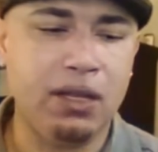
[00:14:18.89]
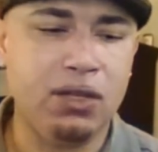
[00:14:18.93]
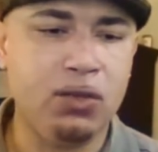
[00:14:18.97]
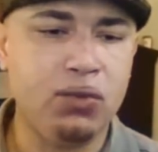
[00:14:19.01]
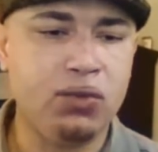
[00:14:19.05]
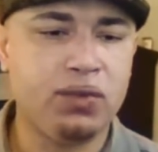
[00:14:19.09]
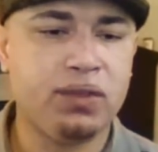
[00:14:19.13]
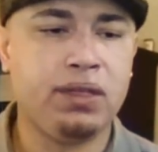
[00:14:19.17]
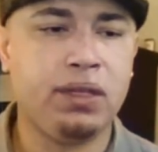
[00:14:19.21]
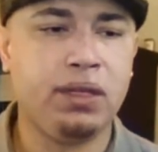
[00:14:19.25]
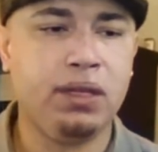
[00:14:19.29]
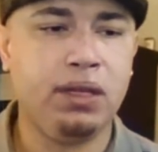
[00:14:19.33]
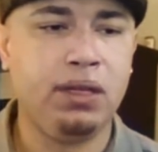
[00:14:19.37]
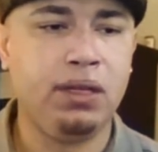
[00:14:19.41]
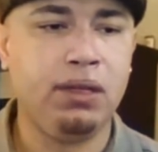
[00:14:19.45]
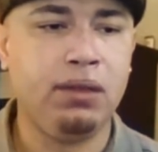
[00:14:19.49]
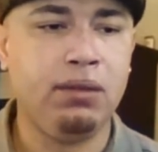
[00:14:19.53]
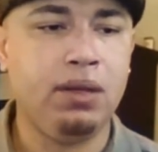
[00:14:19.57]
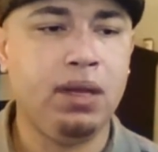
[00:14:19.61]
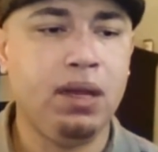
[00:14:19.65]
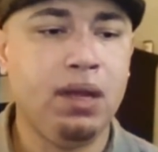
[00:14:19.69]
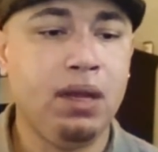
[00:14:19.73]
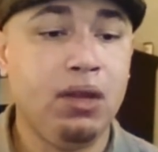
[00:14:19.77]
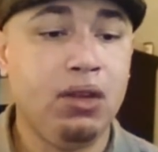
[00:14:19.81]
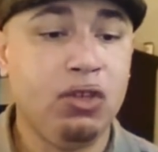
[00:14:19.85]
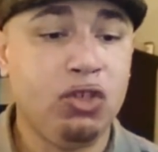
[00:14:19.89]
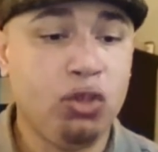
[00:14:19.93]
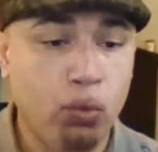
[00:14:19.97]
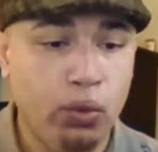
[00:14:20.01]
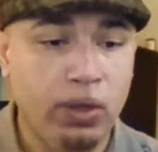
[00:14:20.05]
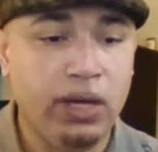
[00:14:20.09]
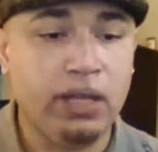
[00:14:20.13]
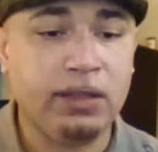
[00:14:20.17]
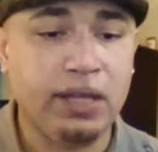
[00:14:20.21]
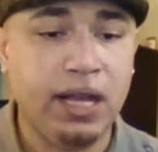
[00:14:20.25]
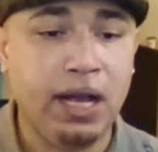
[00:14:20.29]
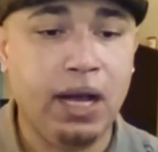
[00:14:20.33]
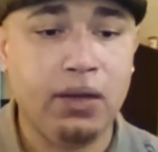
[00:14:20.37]
and you seen
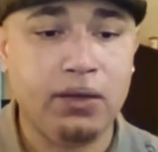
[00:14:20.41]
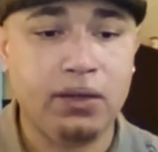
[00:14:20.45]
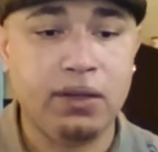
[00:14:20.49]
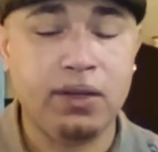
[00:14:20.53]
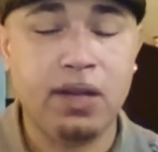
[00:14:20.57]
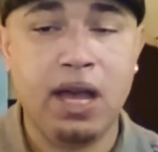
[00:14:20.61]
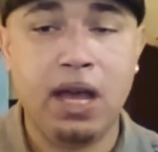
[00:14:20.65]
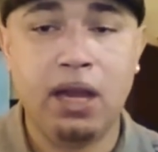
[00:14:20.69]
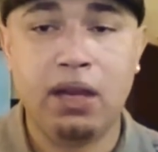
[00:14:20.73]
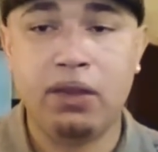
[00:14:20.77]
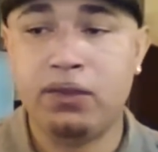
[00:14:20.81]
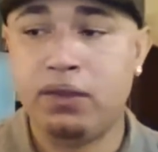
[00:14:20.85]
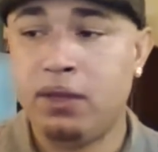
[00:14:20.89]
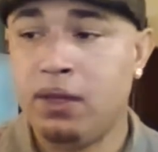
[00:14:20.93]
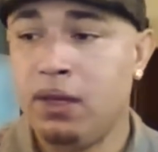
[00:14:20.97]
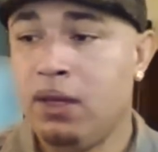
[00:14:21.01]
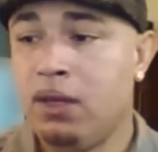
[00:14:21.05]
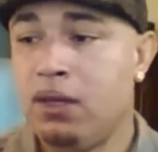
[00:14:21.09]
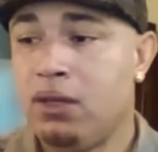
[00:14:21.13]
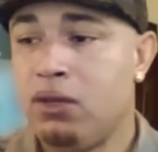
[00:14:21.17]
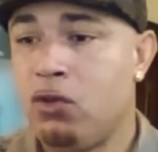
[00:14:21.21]
twenty thousand dollars,